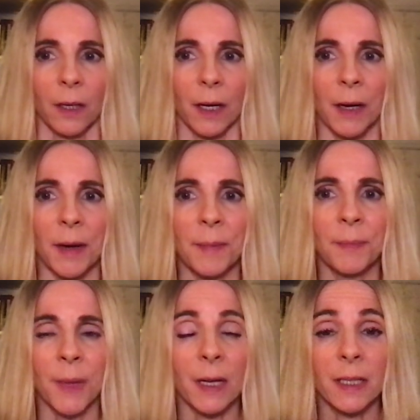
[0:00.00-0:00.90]

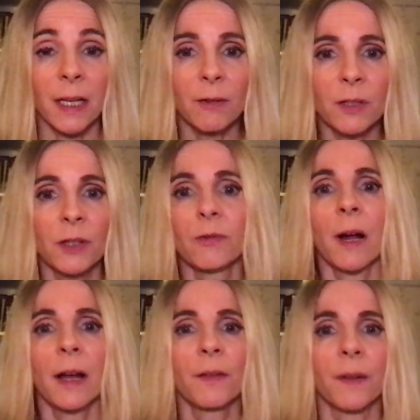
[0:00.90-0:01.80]
um, as I was
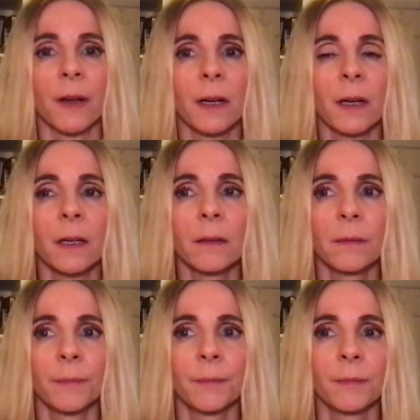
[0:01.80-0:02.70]
driving
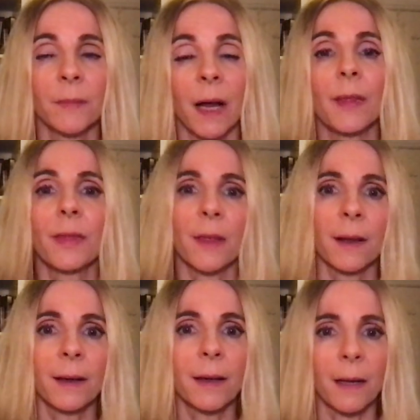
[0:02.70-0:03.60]
and
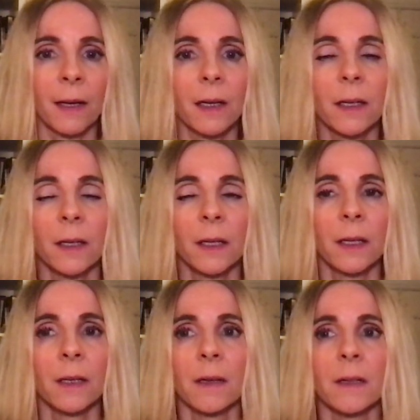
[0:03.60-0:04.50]
thinking,
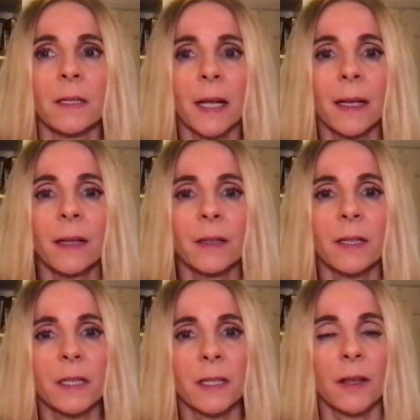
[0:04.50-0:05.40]
suddenly
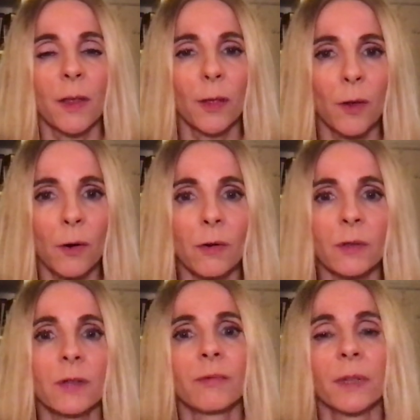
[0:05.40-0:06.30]
this
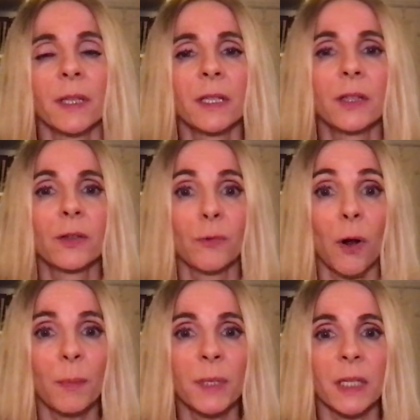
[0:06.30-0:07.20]
thought really
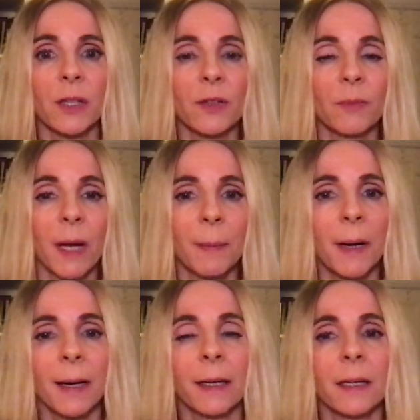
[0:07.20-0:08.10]
dropped into my
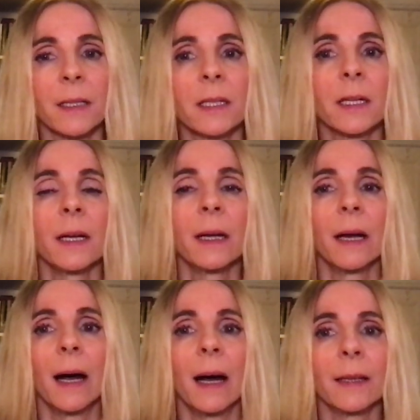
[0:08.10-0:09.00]
mind,
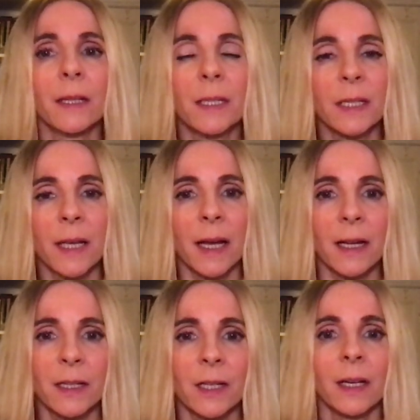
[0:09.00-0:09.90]
and it
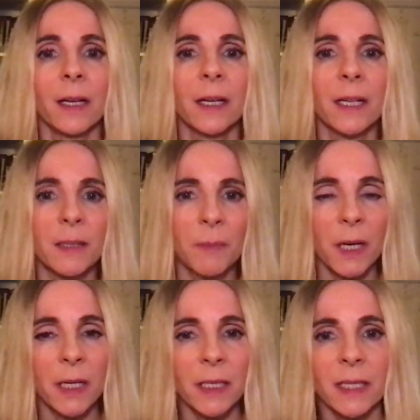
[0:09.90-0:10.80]
said, "His
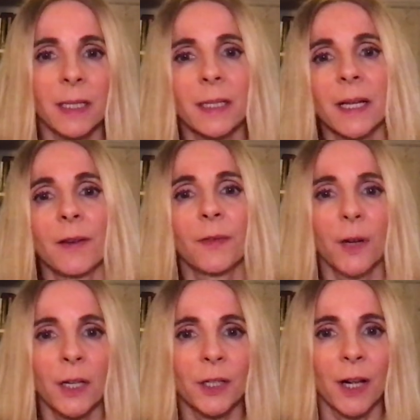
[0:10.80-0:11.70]
mercies are
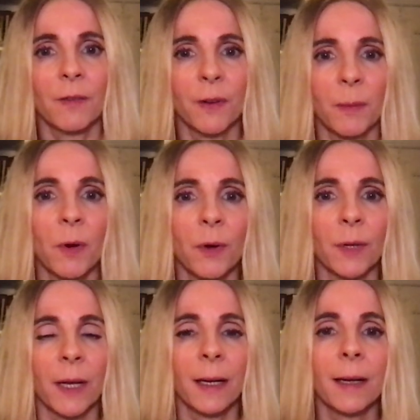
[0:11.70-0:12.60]
fresh every
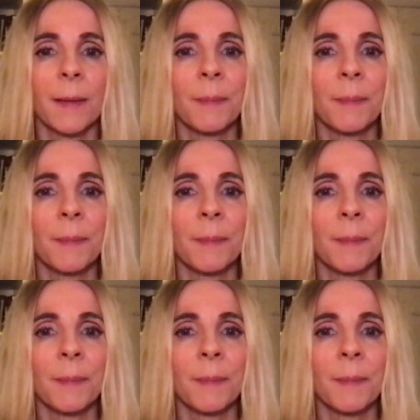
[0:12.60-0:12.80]
morning."